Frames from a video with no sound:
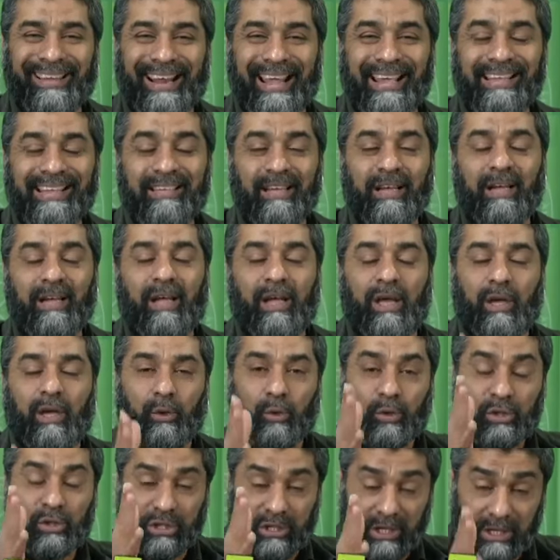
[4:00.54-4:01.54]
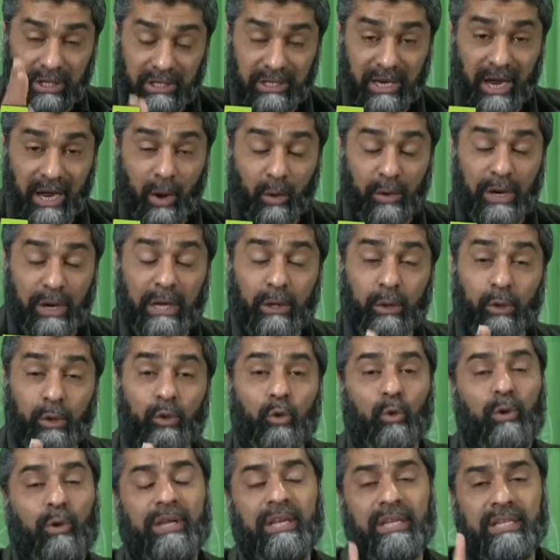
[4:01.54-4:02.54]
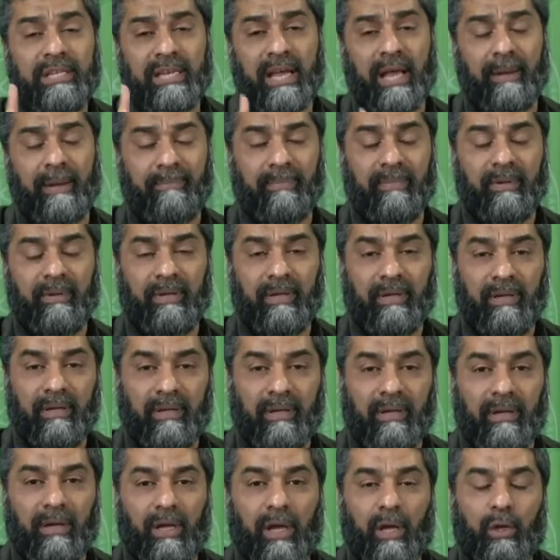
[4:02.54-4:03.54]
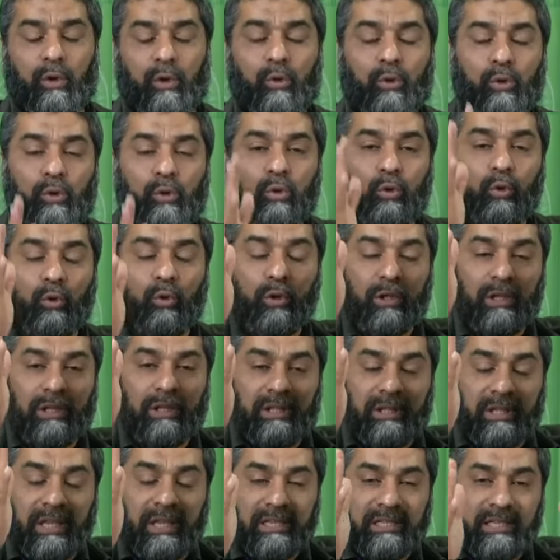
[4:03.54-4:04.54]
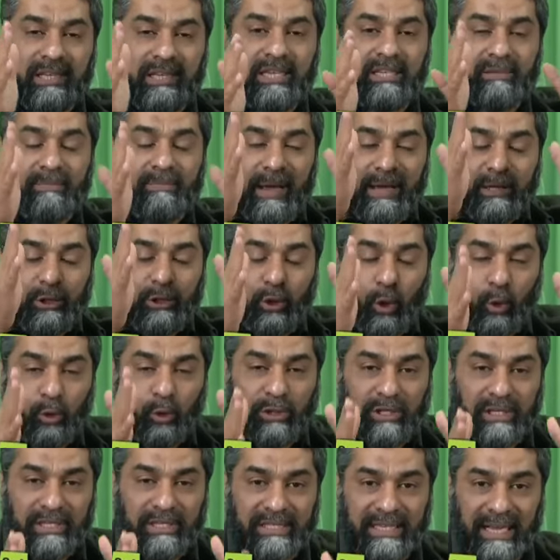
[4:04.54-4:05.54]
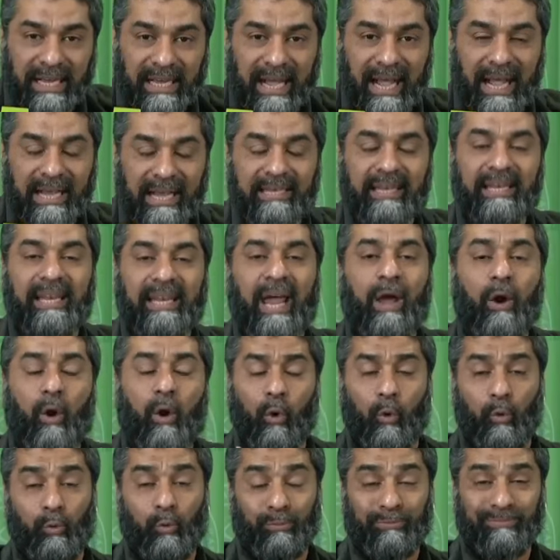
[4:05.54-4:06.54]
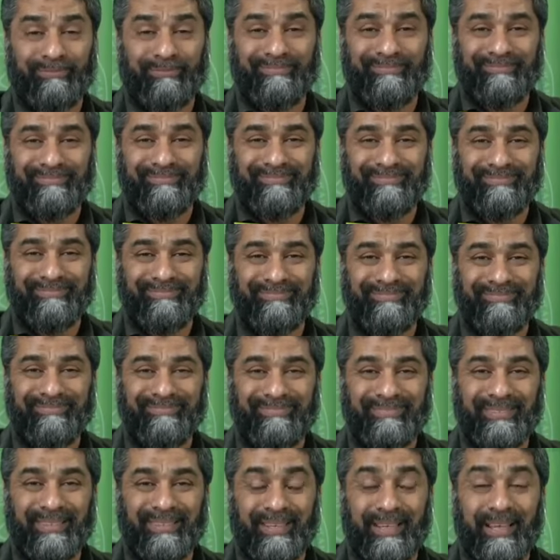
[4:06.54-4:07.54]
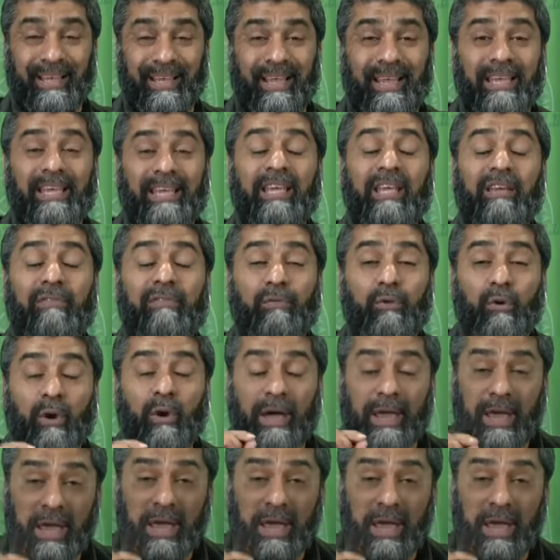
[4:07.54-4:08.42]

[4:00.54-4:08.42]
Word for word: right? You sit down and you do a hisab. You do, okay. this is my total zakat that I owe. If you are